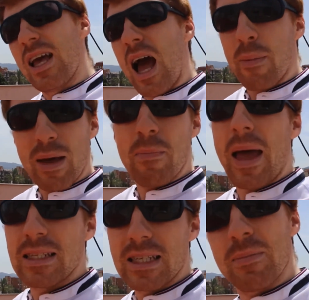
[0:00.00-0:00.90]
a bit
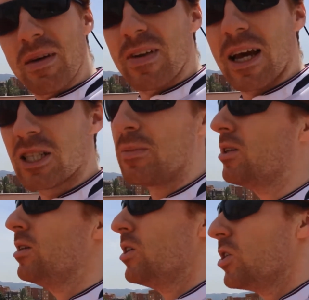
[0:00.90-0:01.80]
bendy, a bit flexible,
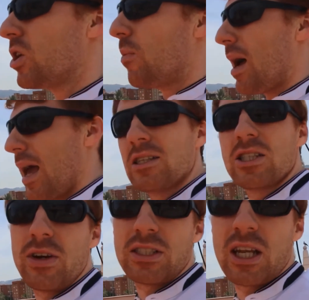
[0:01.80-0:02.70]
so my
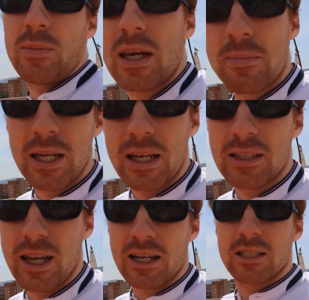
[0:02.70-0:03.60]
answer isn't going to be completely
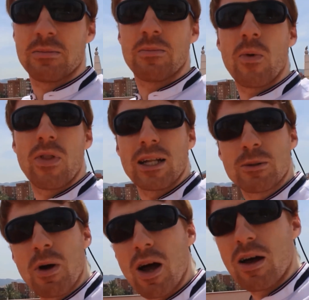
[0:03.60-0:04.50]
exact, but that's
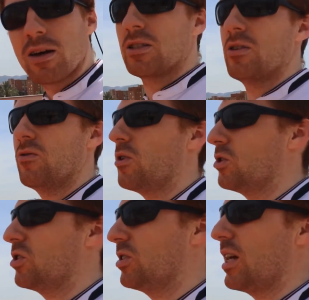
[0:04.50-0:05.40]
part of
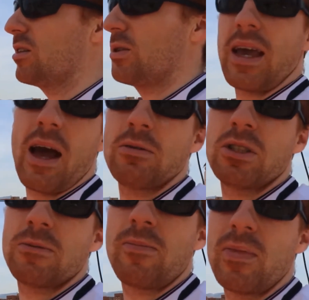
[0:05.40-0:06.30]
us taking into
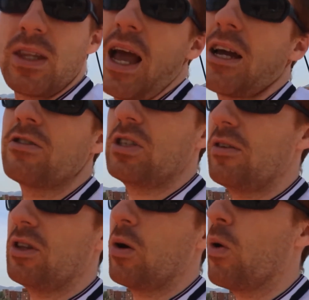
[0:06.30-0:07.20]
account the accuracy
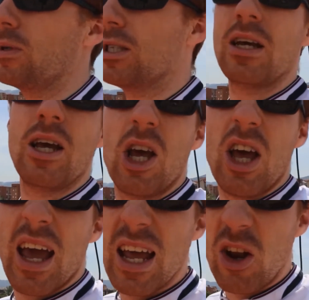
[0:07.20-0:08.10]
of the equipment.
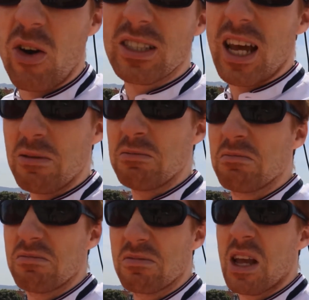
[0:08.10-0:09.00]
In lockdown,
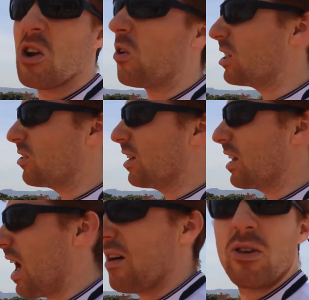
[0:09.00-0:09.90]
not necessarily
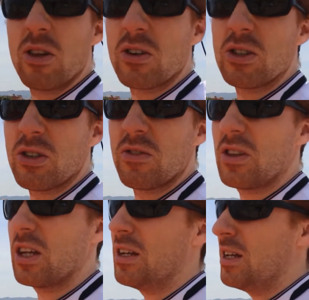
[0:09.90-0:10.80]
going to have all the good stuff
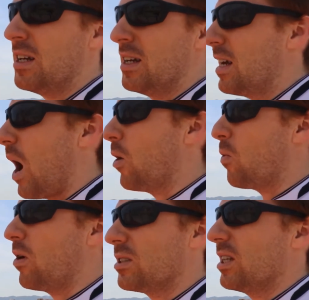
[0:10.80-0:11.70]
that I would
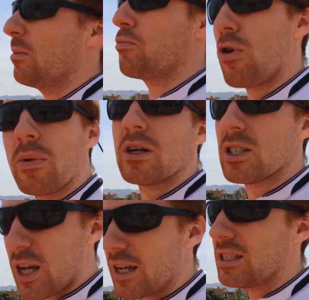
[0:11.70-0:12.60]
want in a proper
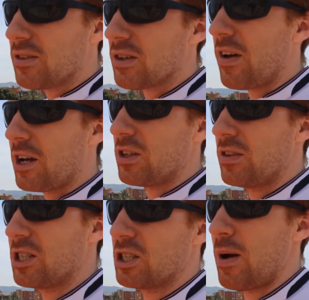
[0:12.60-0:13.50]
scientific version of
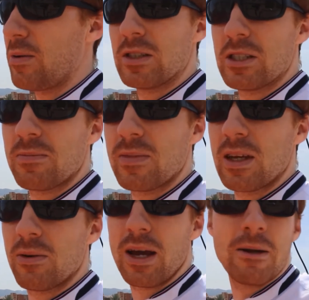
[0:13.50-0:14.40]
this experiment,
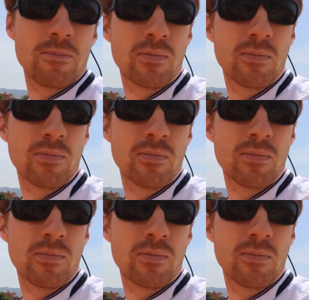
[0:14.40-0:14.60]
okay?